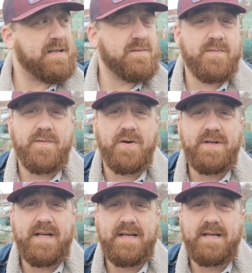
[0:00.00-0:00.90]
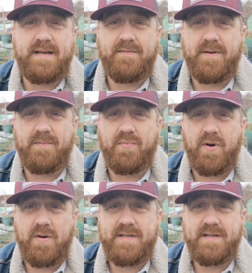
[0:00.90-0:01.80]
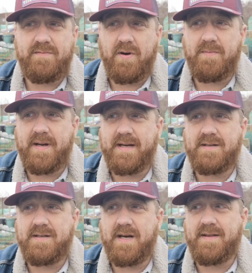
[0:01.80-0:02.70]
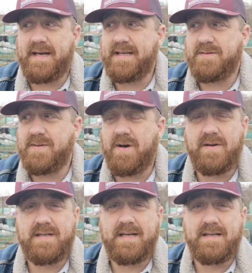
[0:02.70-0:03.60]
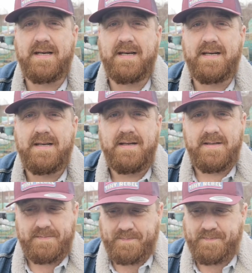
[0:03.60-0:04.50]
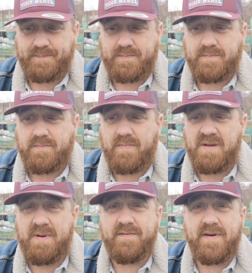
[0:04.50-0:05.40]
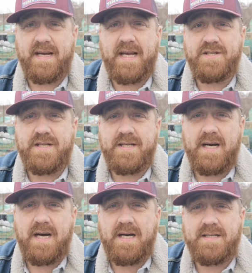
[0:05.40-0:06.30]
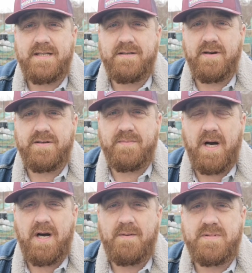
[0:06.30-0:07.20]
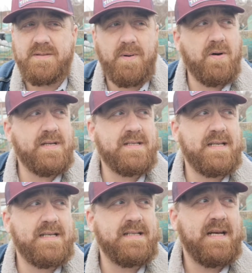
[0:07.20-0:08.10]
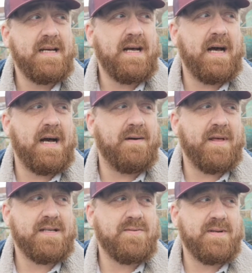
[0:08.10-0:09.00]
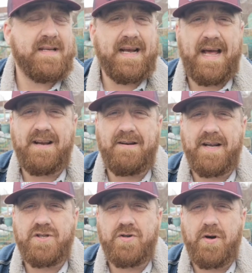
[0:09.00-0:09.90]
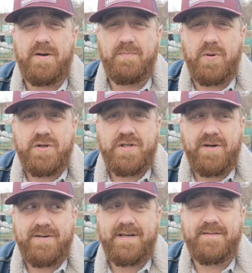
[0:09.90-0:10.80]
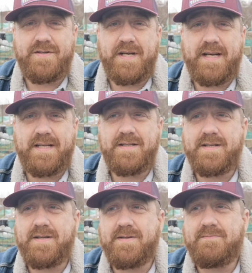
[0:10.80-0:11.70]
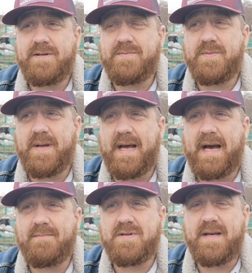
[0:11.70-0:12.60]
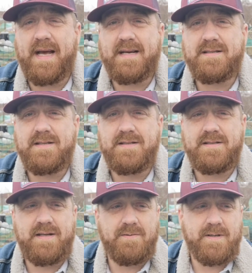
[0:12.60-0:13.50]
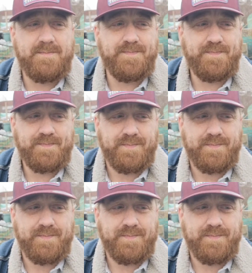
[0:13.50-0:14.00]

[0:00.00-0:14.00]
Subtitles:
get some funding and if I can price it right, we can turn that into a nice little bit of a kitchen garden, grow some herbs and spices, that sort of thing. And I'm going to try and push the idea of chickens to them, which would be absolutely excellent. So